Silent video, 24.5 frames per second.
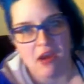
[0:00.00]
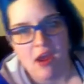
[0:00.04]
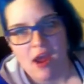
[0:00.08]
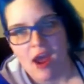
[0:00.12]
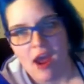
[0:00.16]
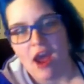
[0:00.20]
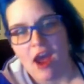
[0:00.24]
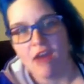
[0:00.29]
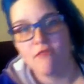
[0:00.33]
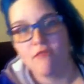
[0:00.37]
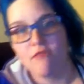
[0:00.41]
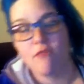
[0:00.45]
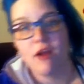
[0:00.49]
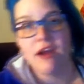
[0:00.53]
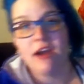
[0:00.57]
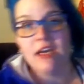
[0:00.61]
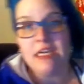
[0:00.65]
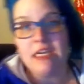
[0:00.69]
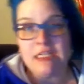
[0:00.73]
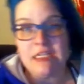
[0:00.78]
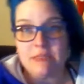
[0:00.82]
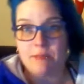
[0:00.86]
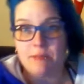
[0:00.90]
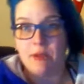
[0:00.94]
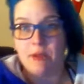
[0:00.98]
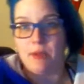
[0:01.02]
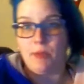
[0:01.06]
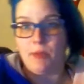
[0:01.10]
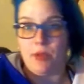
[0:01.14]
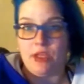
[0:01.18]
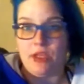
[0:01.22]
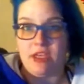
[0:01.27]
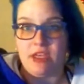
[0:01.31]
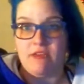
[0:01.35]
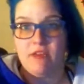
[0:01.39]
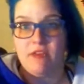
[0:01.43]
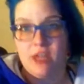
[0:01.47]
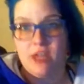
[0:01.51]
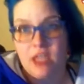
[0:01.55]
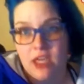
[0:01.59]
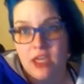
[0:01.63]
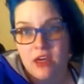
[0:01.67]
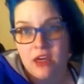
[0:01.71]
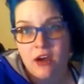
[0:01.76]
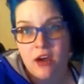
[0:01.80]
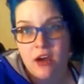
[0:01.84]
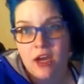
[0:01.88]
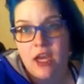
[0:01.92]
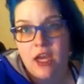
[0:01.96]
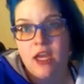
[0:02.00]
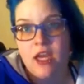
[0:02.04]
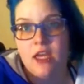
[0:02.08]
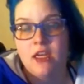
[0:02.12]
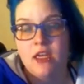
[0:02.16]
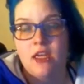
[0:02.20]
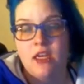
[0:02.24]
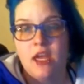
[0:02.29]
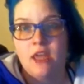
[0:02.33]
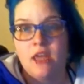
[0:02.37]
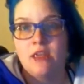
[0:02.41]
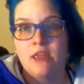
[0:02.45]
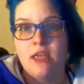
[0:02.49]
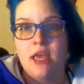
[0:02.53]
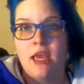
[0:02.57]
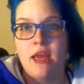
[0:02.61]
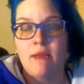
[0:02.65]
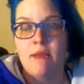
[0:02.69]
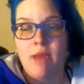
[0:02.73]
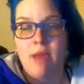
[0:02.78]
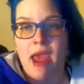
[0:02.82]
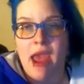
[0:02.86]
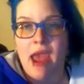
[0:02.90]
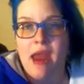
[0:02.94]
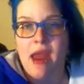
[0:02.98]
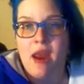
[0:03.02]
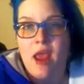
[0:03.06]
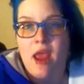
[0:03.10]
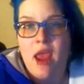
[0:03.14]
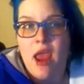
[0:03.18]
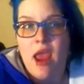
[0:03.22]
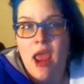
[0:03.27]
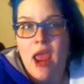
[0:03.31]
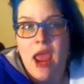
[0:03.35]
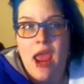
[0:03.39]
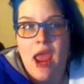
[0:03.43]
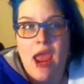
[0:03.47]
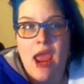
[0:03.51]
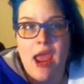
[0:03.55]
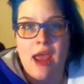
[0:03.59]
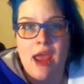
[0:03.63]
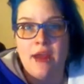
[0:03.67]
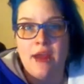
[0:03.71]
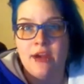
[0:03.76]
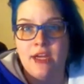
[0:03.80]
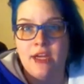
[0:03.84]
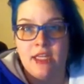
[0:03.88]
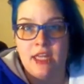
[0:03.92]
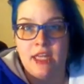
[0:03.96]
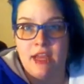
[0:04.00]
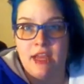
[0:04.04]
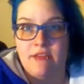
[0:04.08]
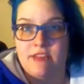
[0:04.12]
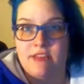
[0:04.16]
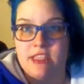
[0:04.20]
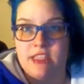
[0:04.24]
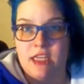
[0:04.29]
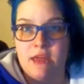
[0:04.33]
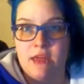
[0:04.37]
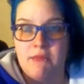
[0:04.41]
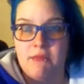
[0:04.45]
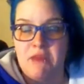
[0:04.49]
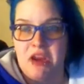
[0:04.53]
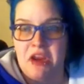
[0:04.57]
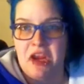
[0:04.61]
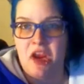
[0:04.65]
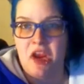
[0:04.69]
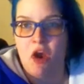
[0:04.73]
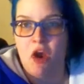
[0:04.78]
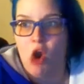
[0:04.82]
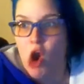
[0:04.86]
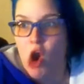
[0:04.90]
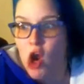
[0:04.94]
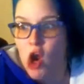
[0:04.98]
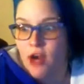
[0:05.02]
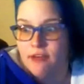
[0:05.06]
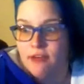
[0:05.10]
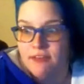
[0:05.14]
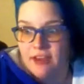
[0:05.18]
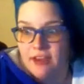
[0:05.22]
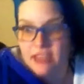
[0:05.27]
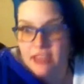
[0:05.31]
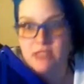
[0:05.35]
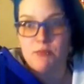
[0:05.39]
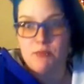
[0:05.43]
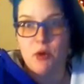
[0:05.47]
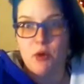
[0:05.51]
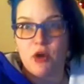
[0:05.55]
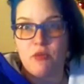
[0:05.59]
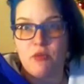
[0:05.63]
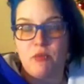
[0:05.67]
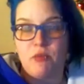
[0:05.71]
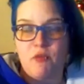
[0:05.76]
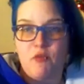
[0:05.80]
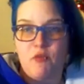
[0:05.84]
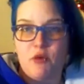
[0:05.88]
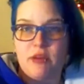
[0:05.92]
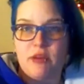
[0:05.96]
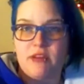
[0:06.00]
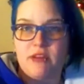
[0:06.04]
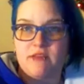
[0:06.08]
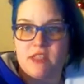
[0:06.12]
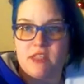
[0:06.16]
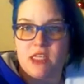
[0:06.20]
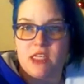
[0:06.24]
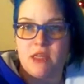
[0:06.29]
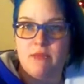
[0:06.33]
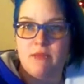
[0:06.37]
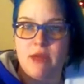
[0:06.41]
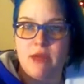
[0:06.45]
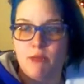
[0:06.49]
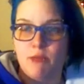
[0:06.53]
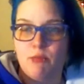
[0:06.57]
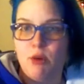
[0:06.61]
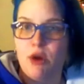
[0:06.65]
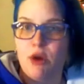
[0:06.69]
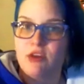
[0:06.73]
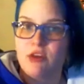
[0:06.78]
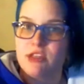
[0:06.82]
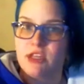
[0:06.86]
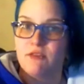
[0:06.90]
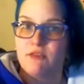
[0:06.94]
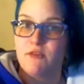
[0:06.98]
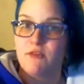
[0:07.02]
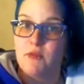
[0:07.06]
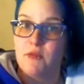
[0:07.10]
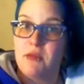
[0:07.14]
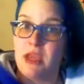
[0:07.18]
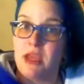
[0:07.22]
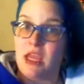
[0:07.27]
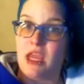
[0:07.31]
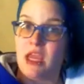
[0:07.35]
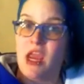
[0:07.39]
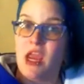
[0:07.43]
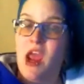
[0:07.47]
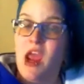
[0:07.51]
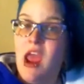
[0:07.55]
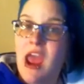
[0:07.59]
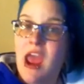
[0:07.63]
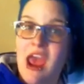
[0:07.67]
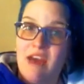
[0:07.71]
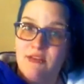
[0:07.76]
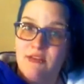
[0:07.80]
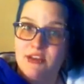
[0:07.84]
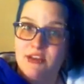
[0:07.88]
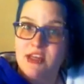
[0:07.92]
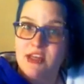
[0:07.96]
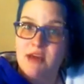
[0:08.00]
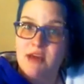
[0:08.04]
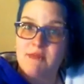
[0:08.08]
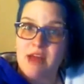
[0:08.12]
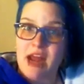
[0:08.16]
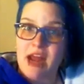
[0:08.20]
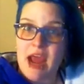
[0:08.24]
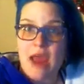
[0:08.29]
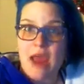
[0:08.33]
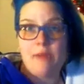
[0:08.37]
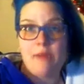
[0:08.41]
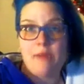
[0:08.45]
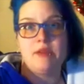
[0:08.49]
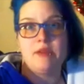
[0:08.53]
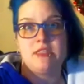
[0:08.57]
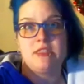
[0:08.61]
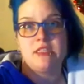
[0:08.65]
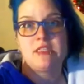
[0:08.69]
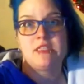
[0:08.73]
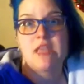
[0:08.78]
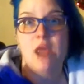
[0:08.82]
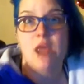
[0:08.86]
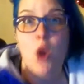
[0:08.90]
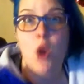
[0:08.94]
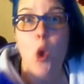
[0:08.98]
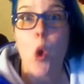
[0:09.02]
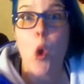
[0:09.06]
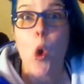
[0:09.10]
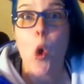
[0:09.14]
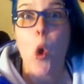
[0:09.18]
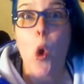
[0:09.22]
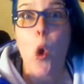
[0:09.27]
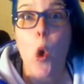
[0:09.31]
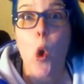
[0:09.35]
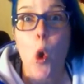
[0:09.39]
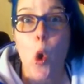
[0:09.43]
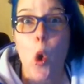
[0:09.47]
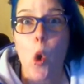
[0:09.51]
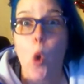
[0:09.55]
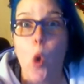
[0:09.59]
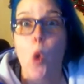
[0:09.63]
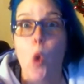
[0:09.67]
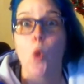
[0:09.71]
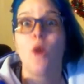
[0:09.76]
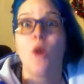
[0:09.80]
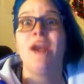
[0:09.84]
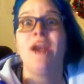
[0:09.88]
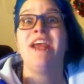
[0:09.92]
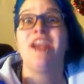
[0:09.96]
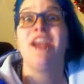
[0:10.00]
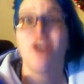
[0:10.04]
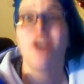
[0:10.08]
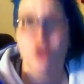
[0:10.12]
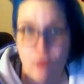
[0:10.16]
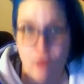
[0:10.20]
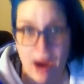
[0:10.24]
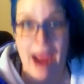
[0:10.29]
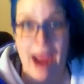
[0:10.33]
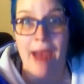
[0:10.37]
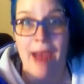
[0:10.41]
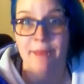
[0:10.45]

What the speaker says: I've run into people even here in Kitimat, and they've seen me on Facebook before they've seen me in person. And for me, every time that happens, it's like, holy crap.